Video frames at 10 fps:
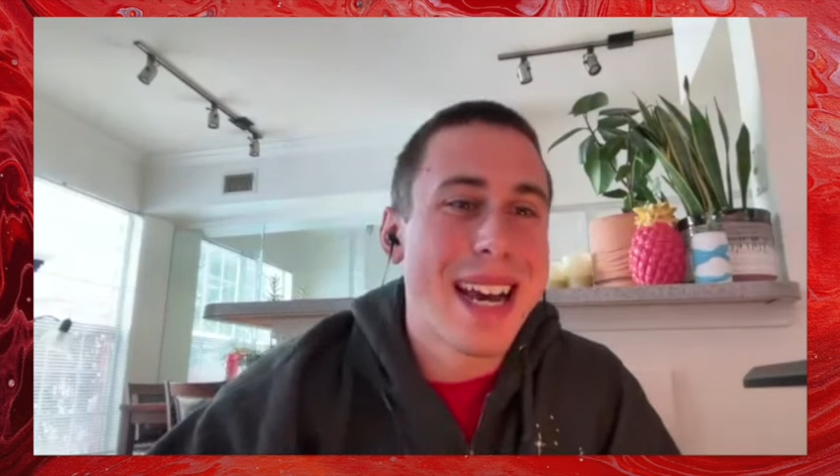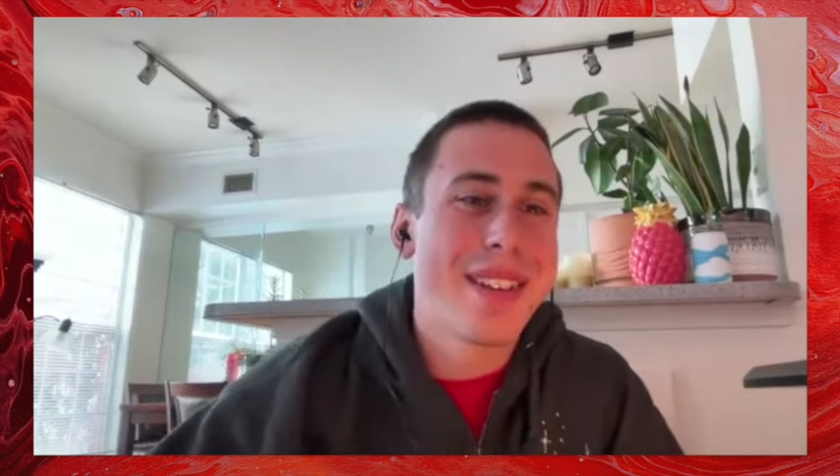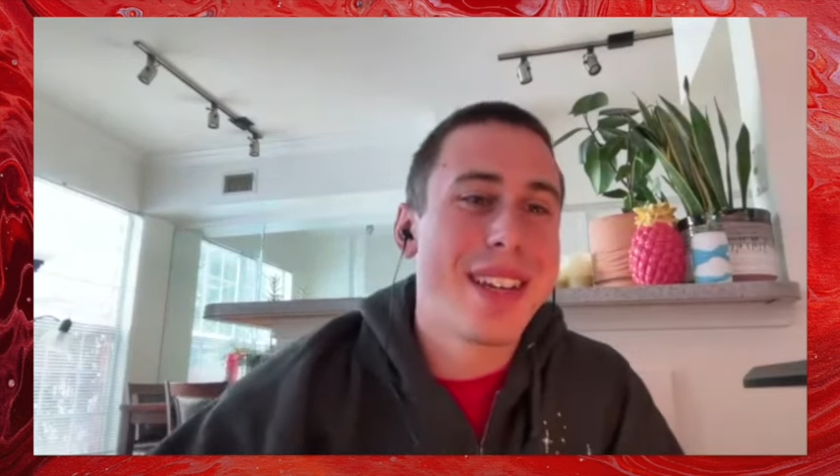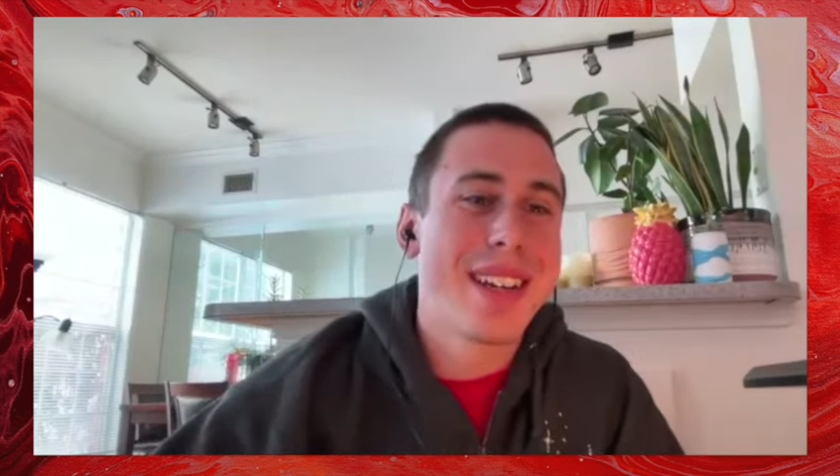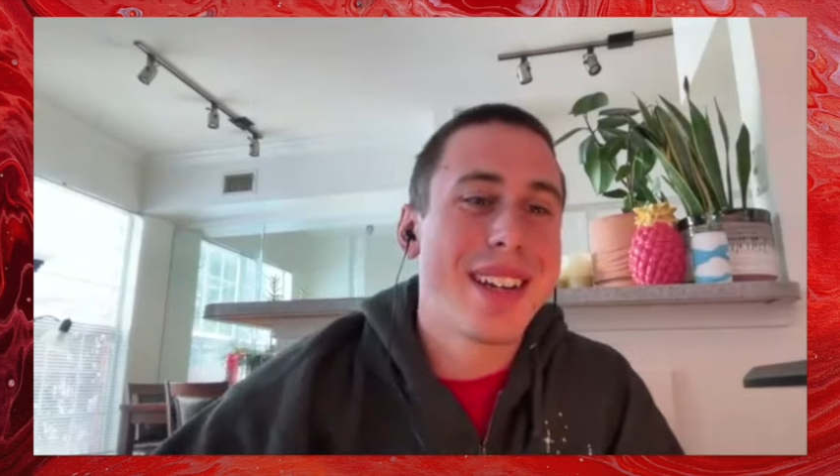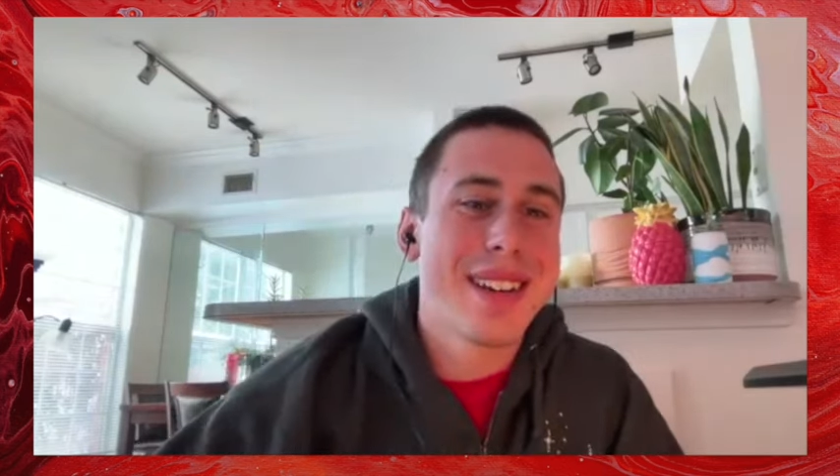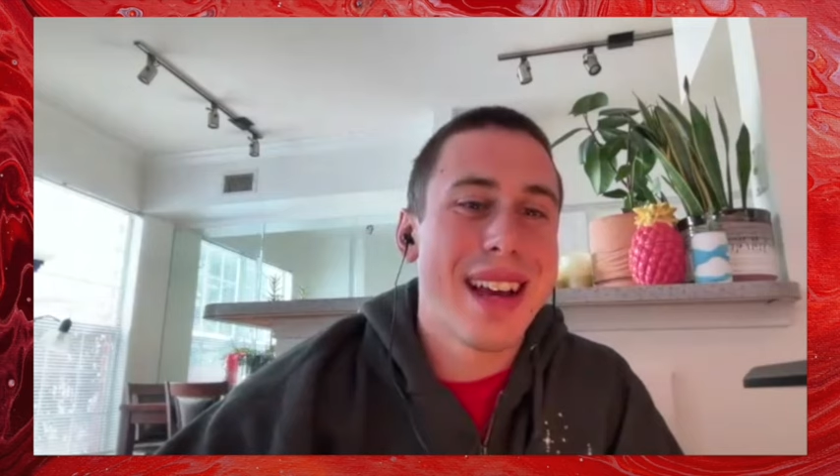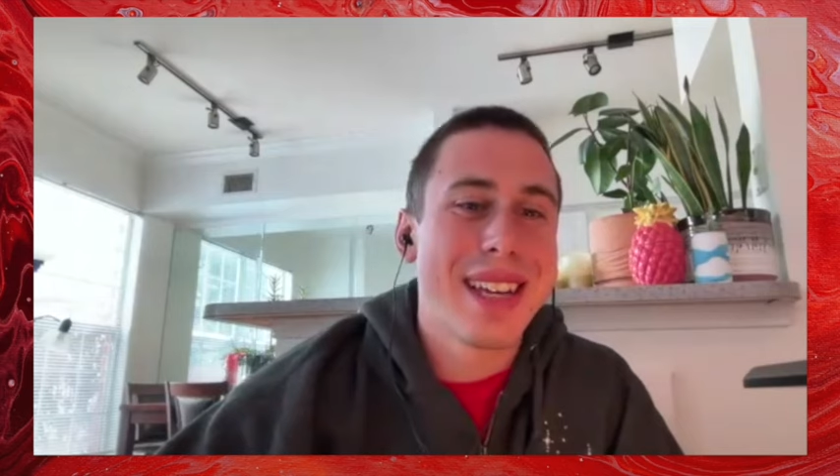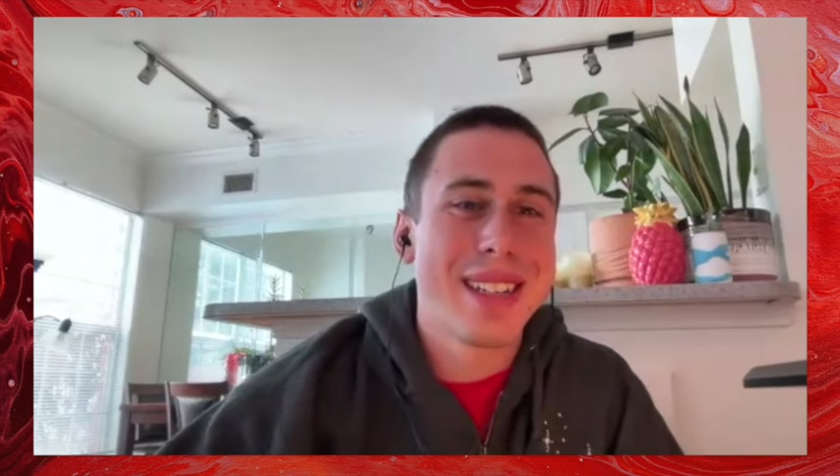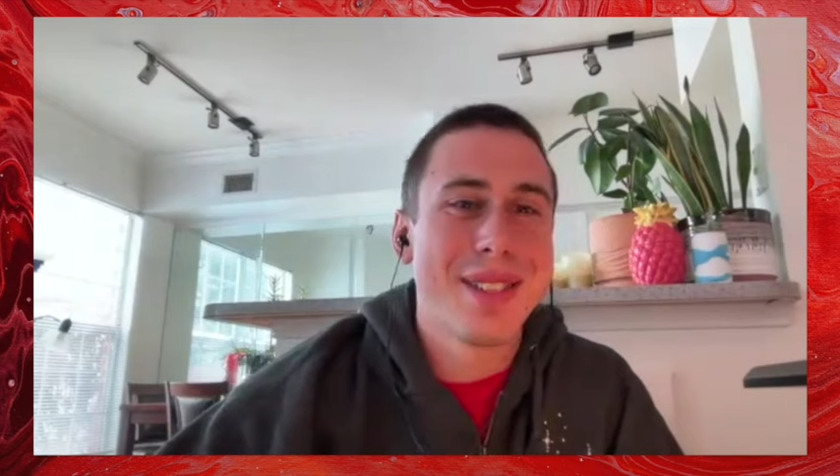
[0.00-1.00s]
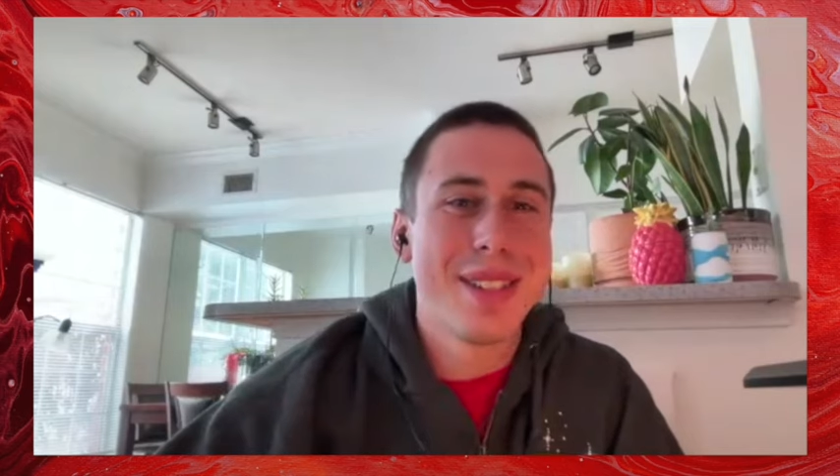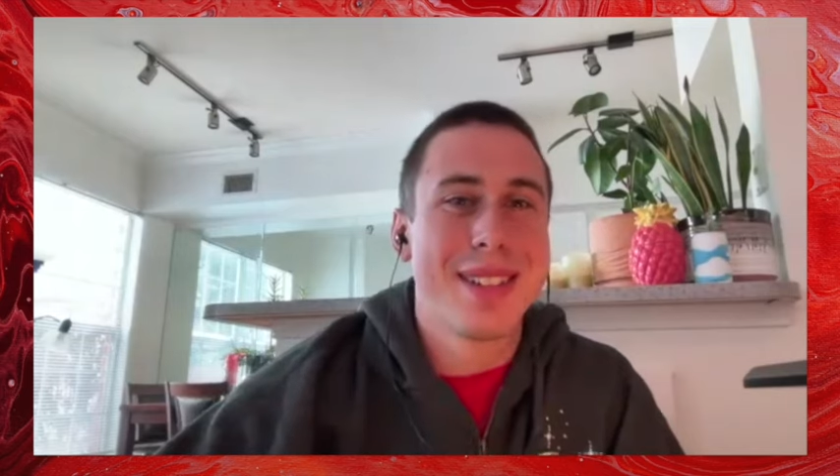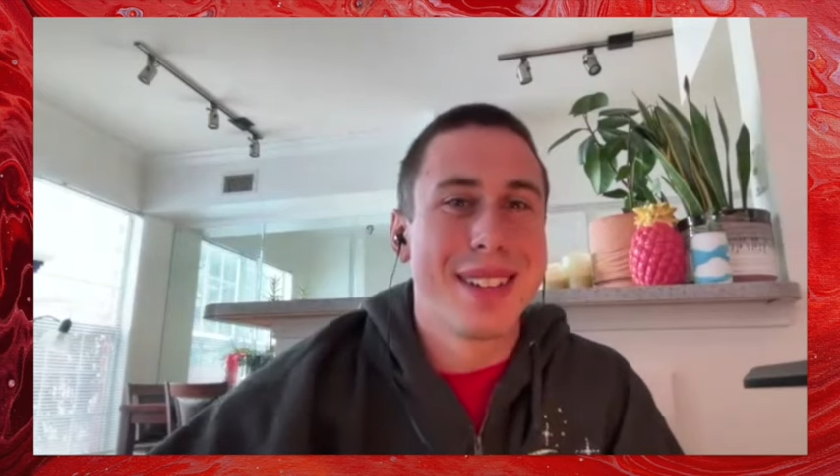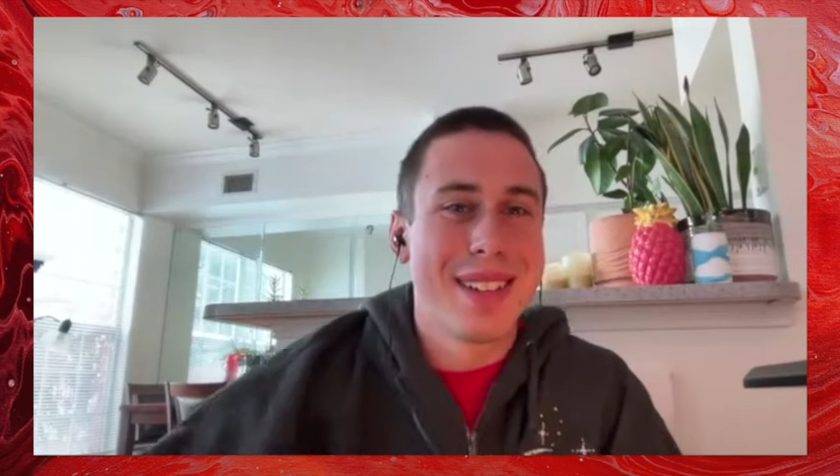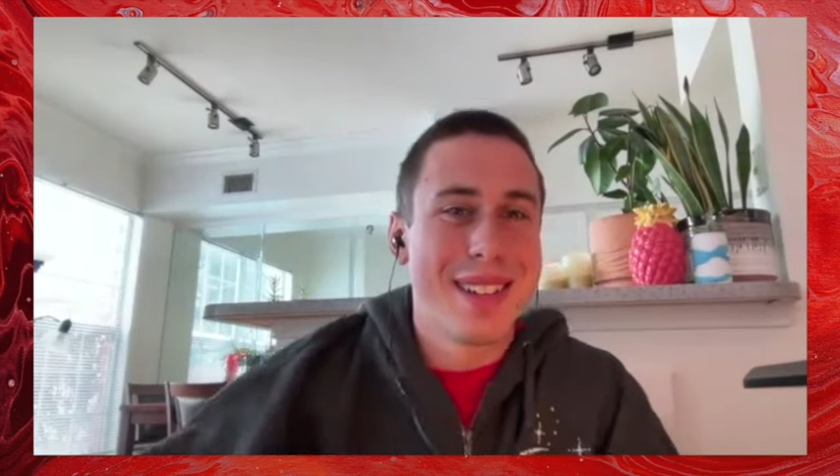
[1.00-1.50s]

to have you here. How you doing?